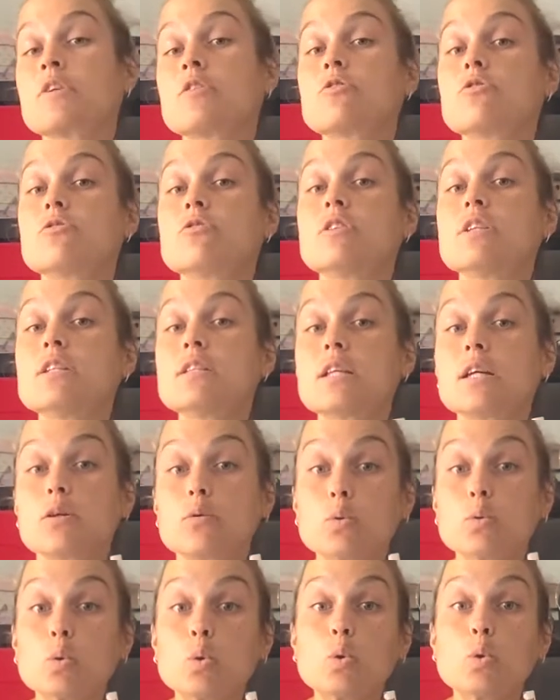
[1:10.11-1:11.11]
So these are
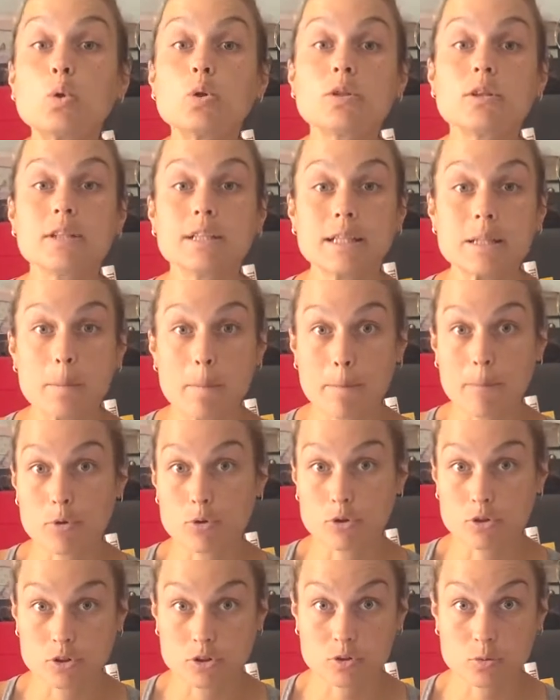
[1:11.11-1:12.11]
all the
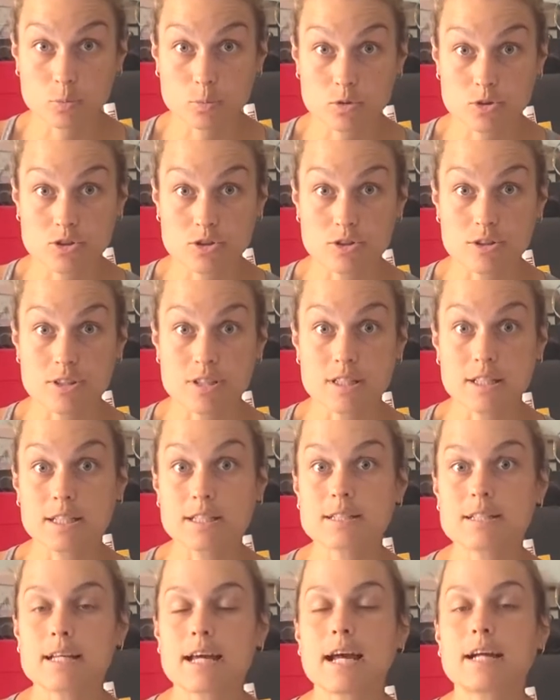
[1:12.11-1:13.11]
important muscles that
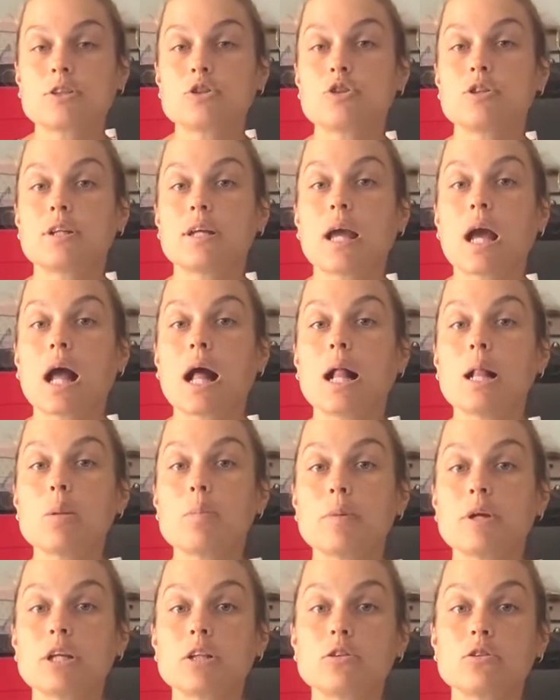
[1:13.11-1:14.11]
it's actually
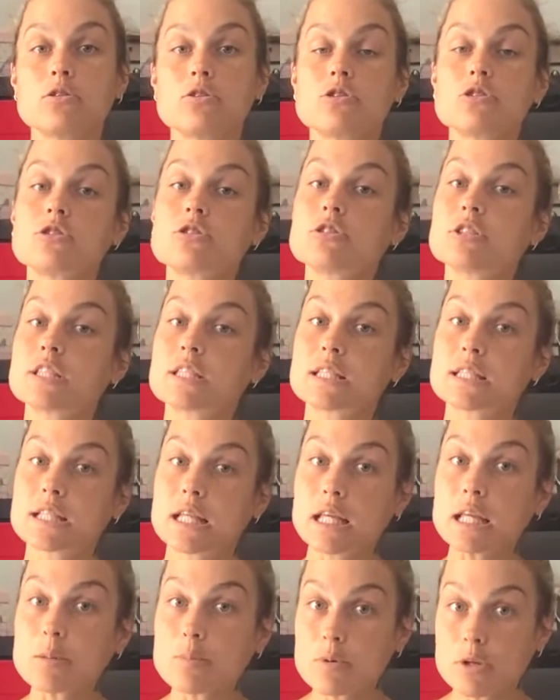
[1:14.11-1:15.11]
helping not just to
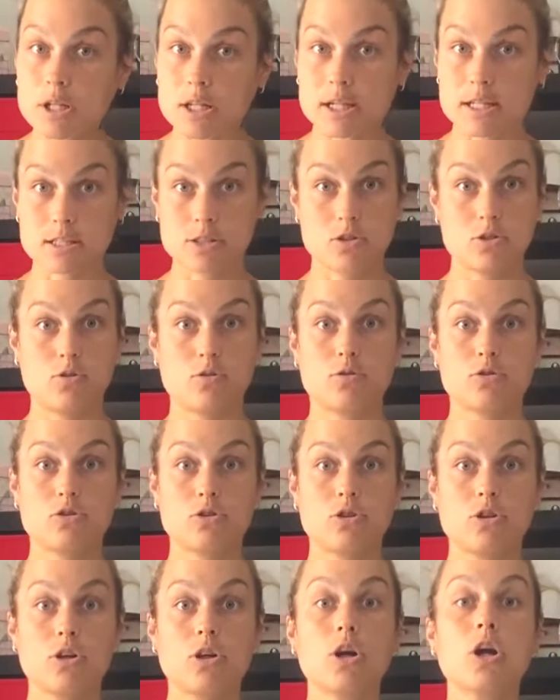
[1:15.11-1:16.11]
stabilize your
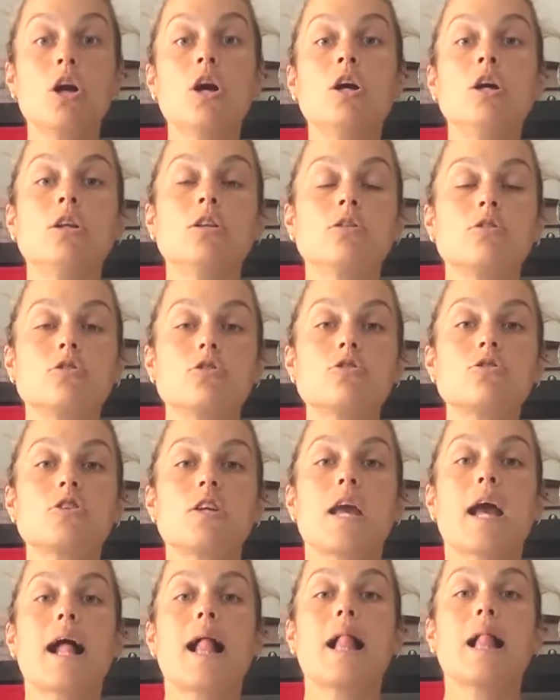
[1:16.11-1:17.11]
trunk, not just to
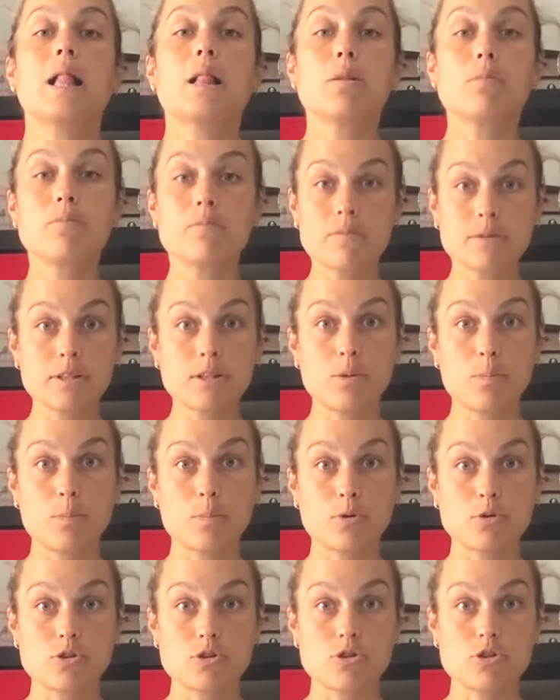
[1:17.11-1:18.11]
help with the
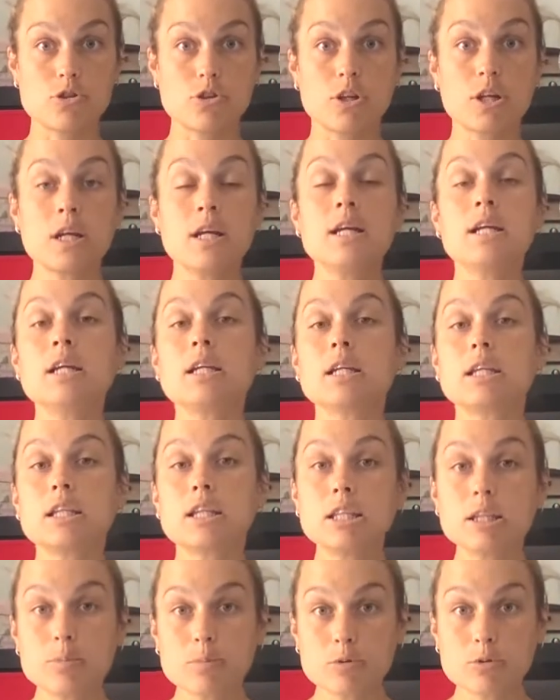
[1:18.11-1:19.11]
posture,
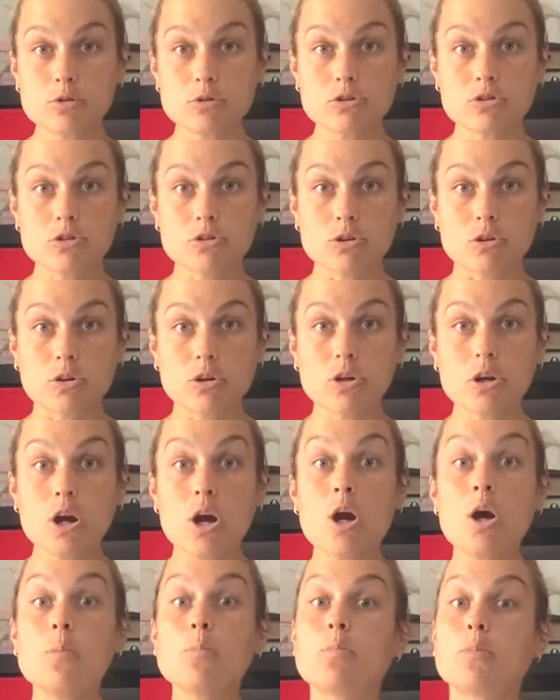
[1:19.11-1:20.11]
keep you strong,
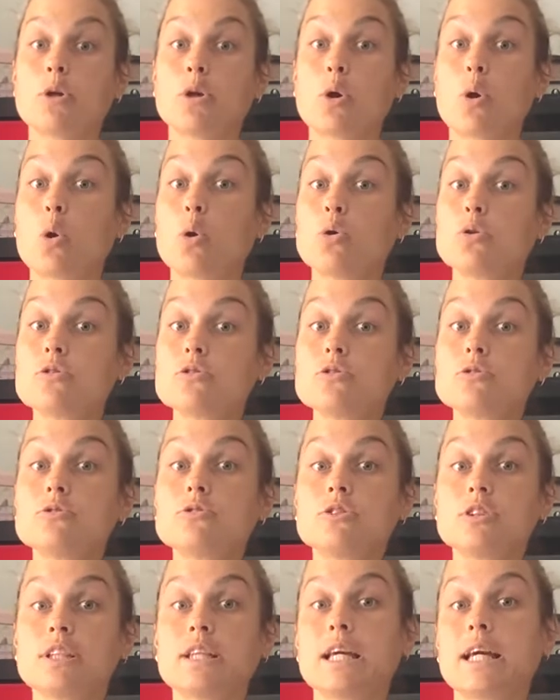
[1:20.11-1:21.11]
but also
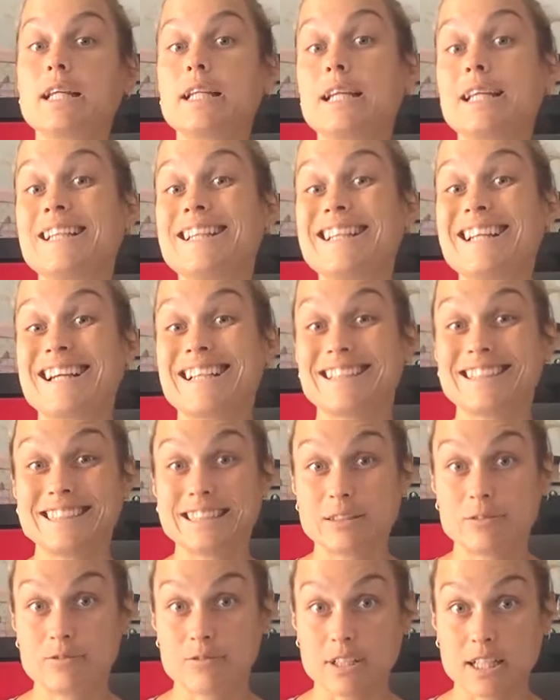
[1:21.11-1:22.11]
to get that nice
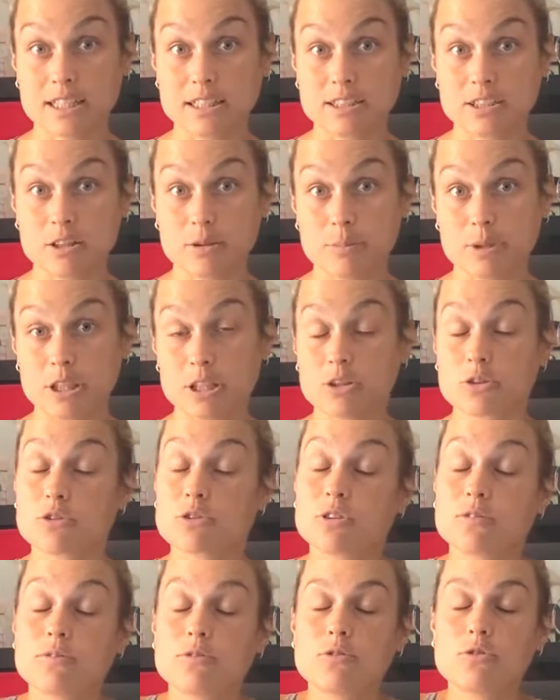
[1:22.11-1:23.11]
and flat tummy.
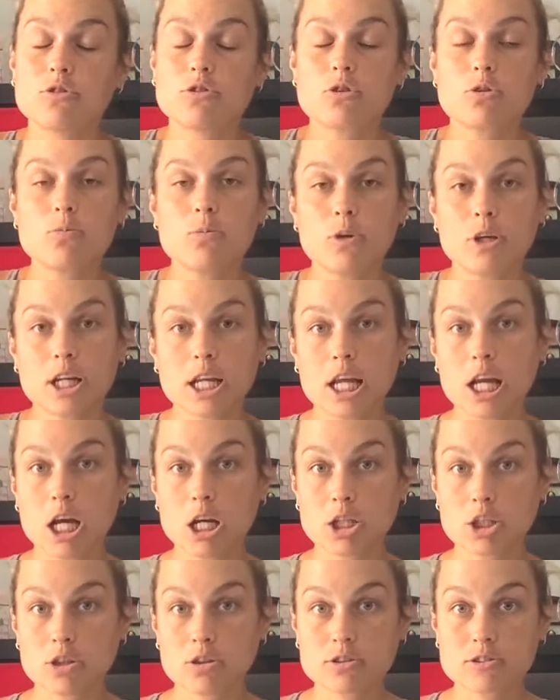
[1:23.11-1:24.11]
Because if you're just working
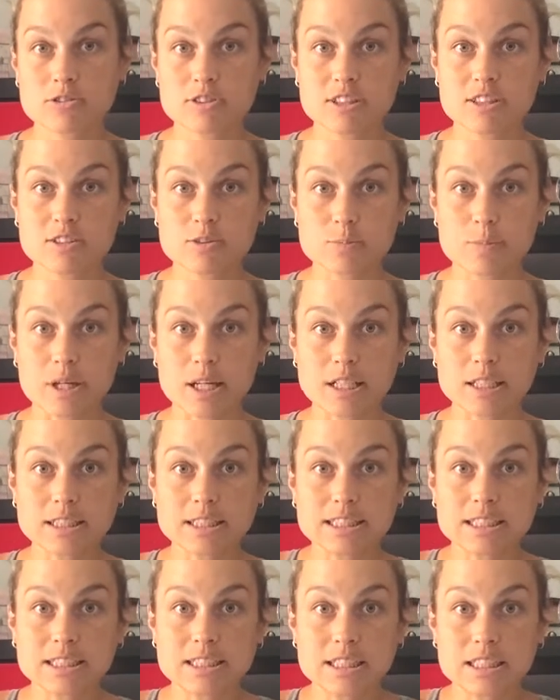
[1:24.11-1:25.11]
on your six packs,
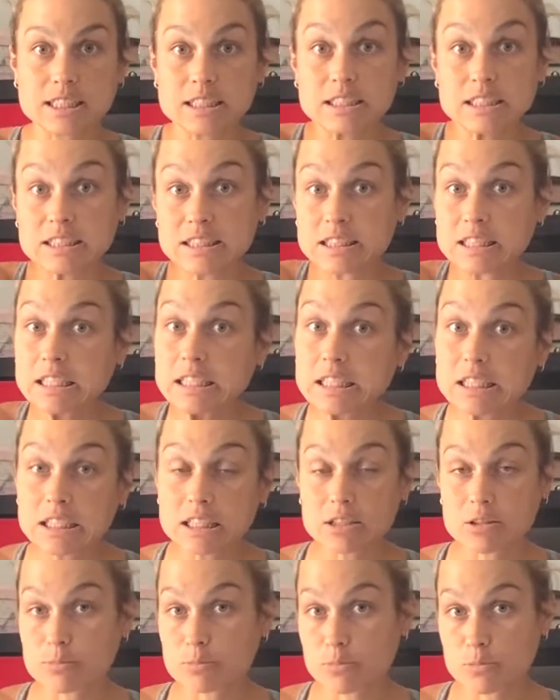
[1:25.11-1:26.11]
there is
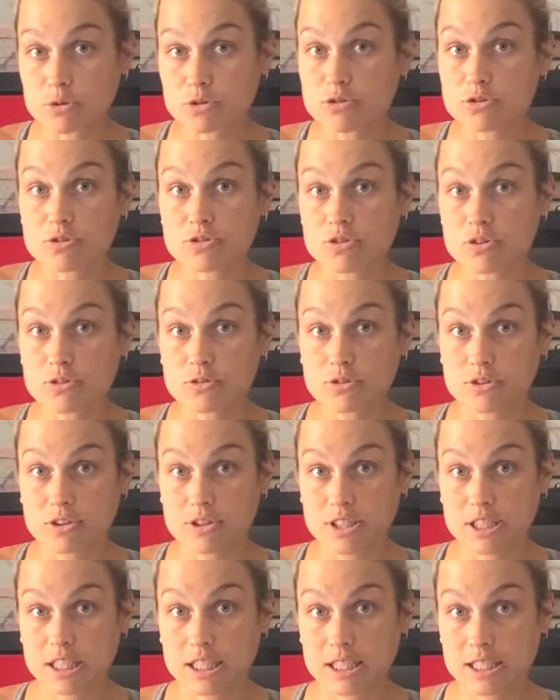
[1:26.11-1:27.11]
still muscles
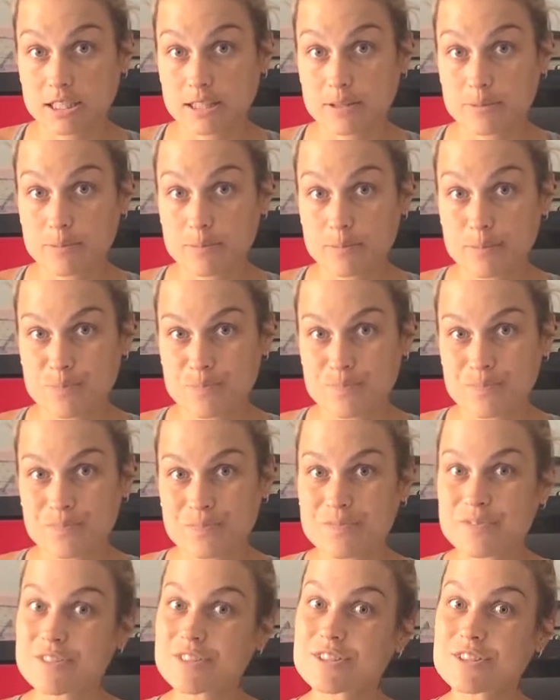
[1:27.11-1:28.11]
underneath it.
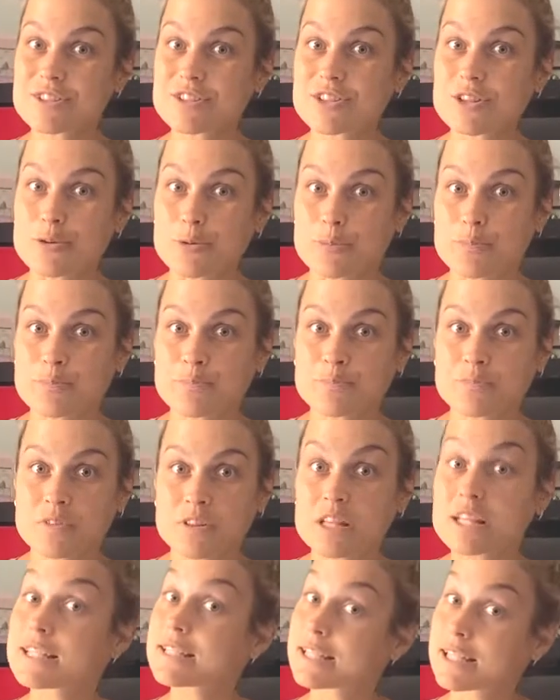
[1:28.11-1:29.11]
So
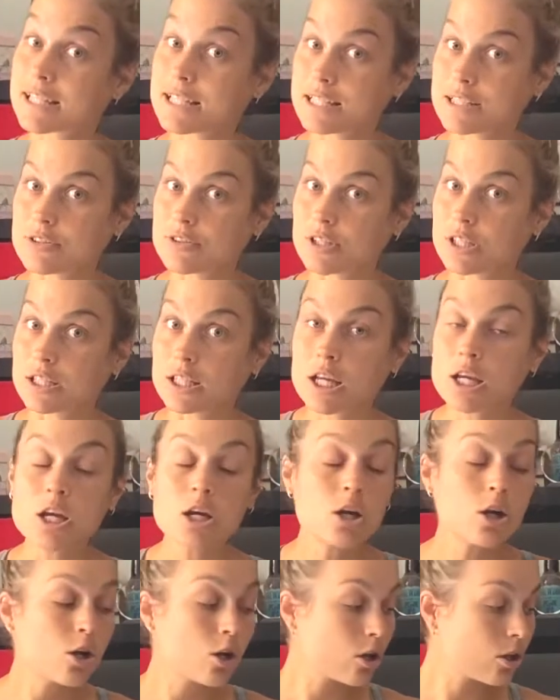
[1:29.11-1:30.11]
let's get into it.
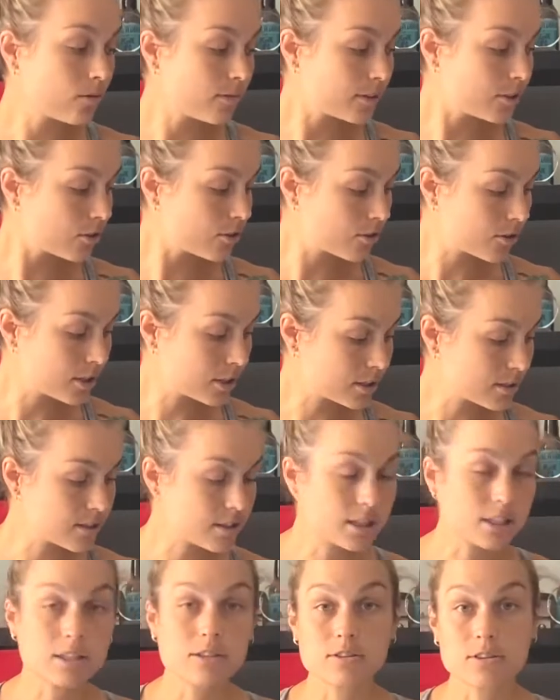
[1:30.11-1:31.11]
All that you're going to
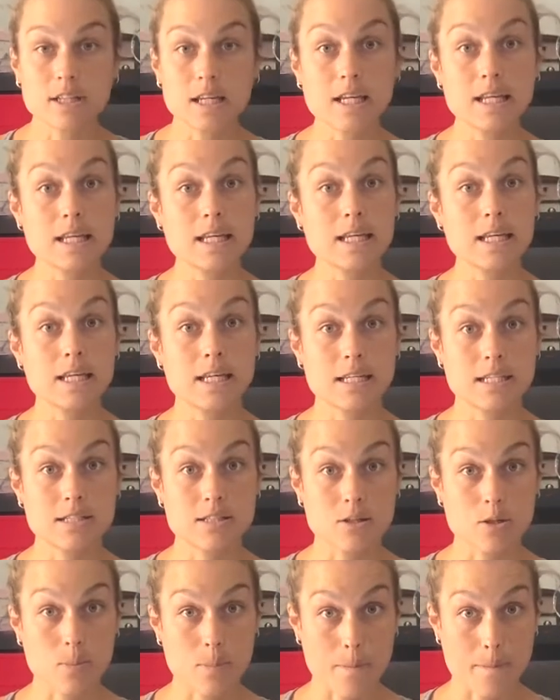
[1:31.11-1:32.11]
need today is
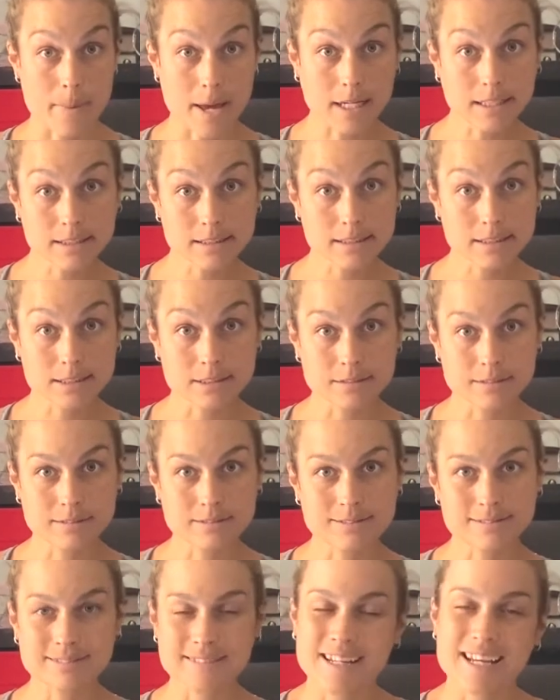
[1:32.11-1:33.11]
a mat
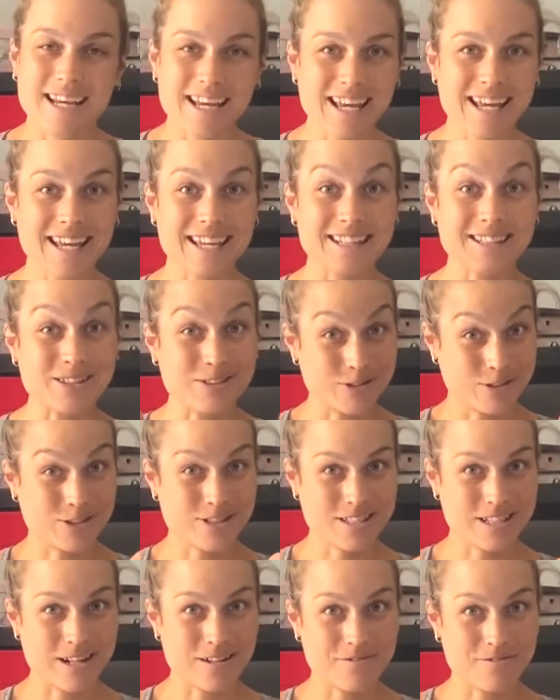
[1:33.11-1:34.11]
and
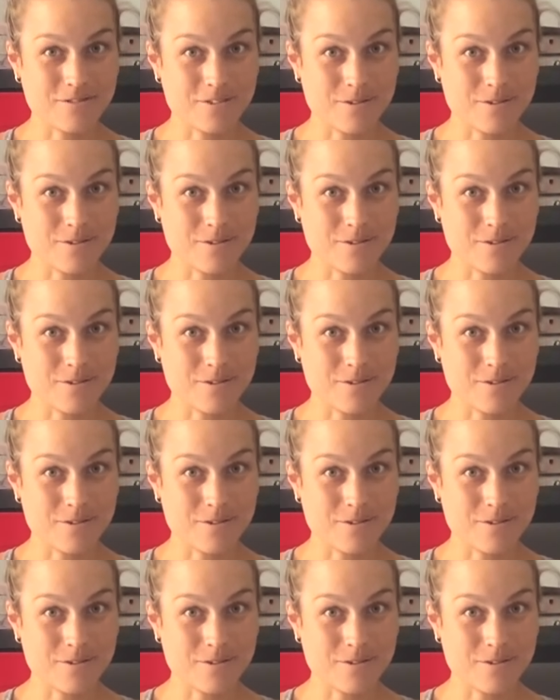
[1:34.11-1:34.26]
yourself.